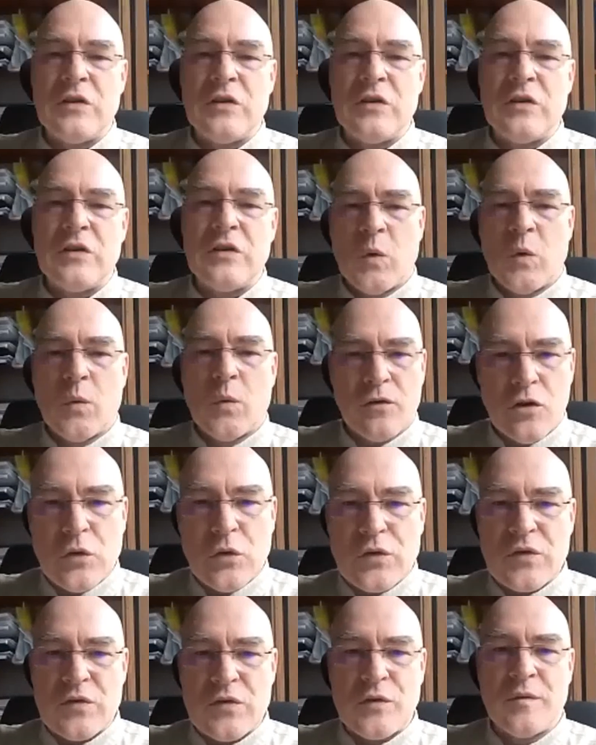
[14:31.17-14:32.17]
with
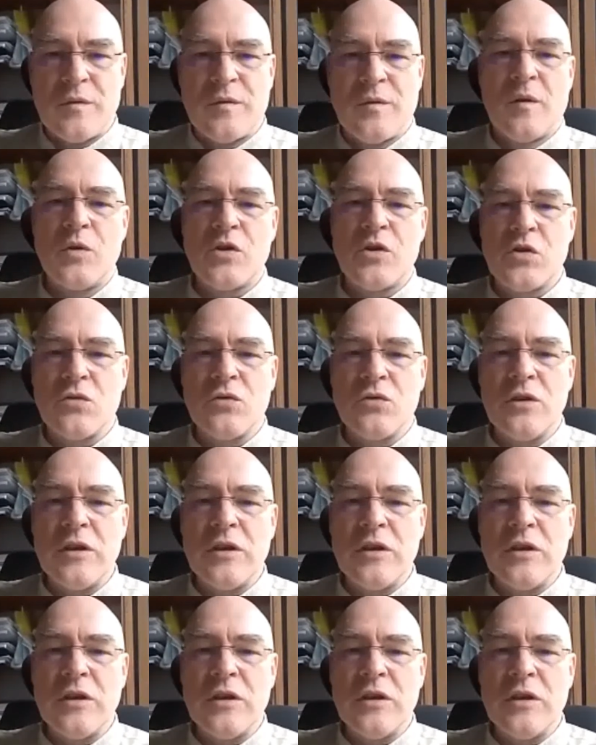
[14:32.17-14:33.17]
nukes, which you
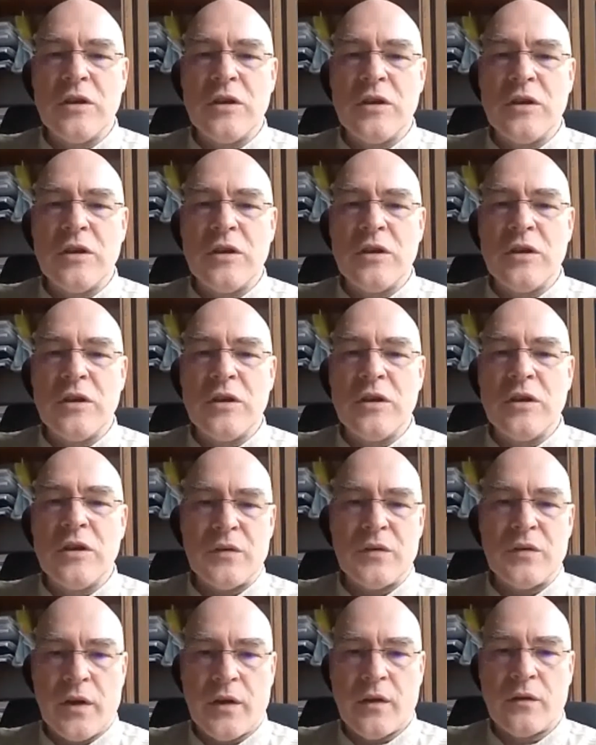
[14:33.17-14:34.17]
need for your
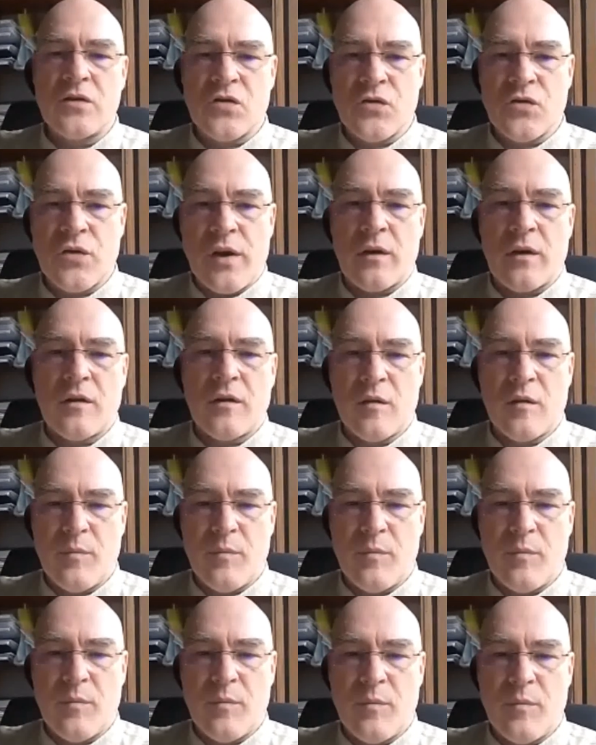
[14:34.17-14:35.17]
second strike
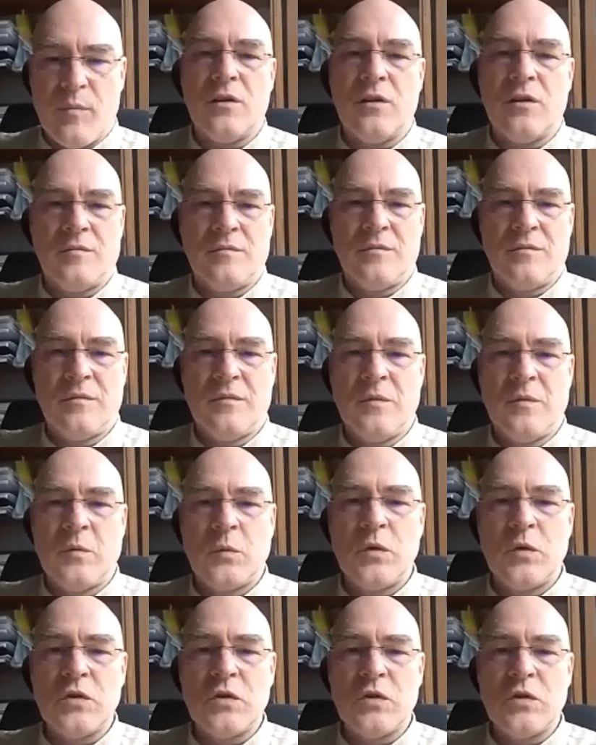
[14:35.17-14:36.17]
capacity,
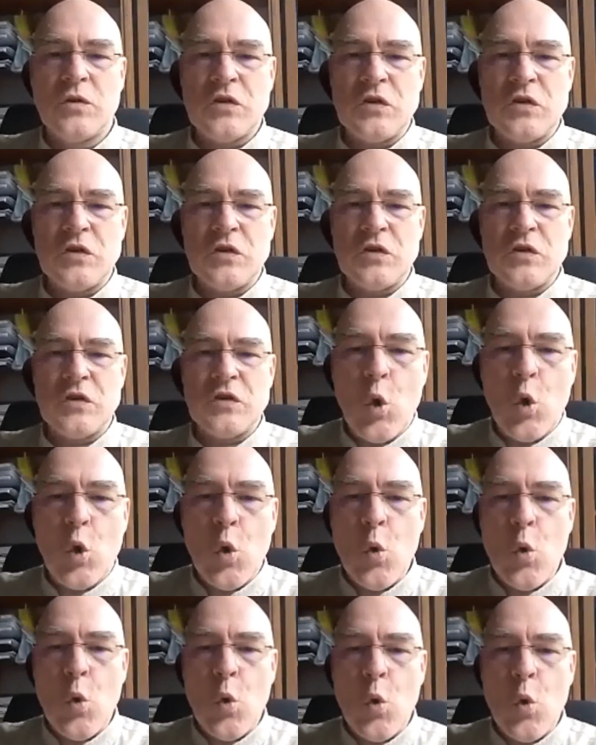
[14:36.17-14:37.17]
which is the
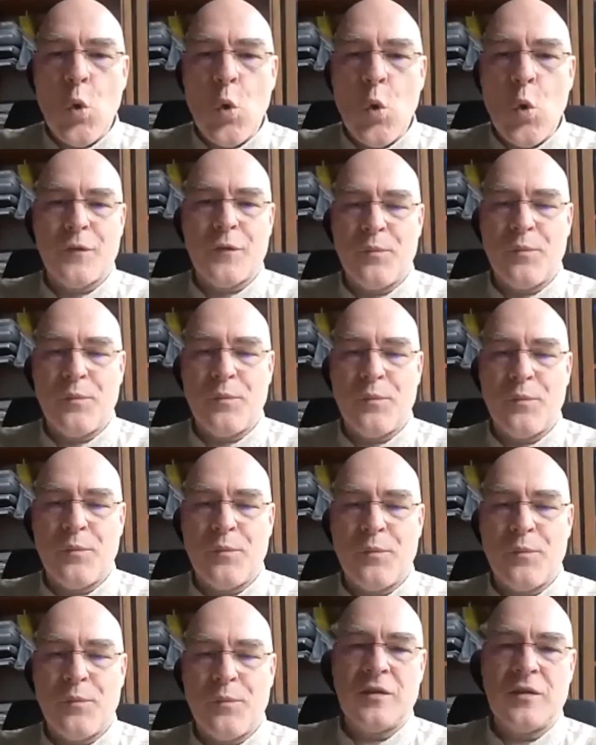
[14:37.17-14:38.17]
core of
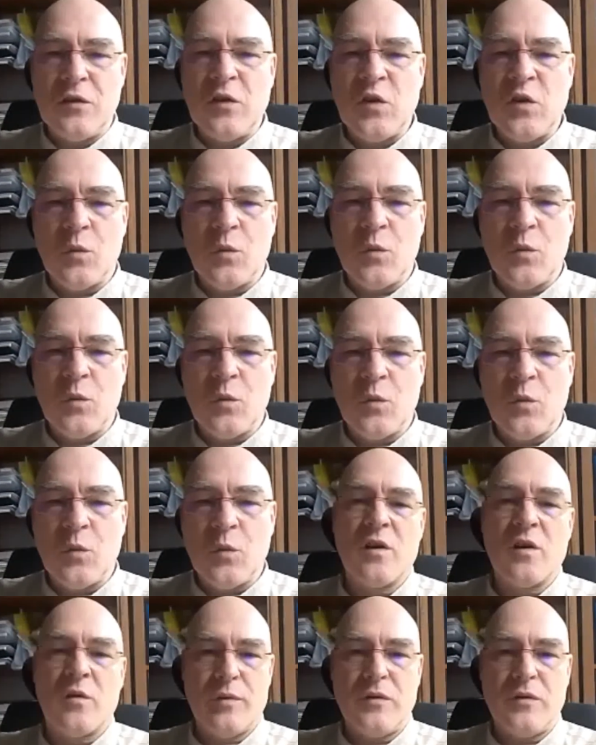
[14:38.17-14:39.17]
peace since we have
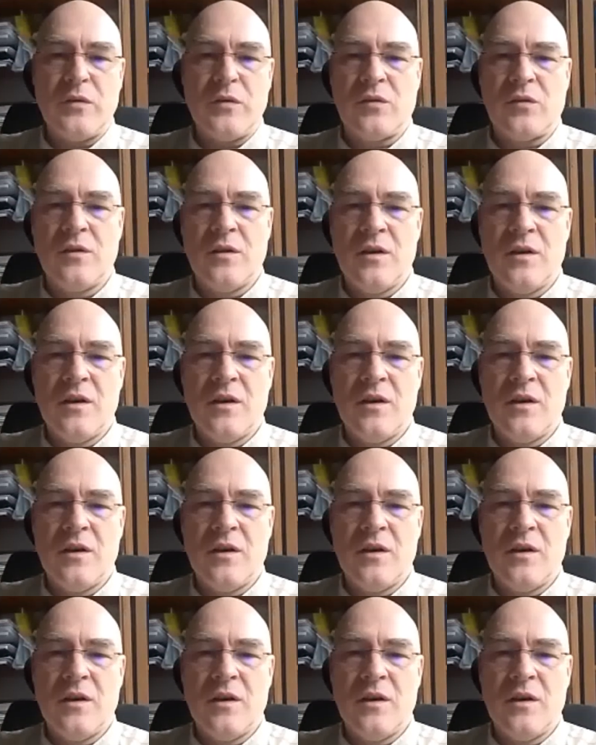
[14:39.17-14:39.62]
nuclear weapons.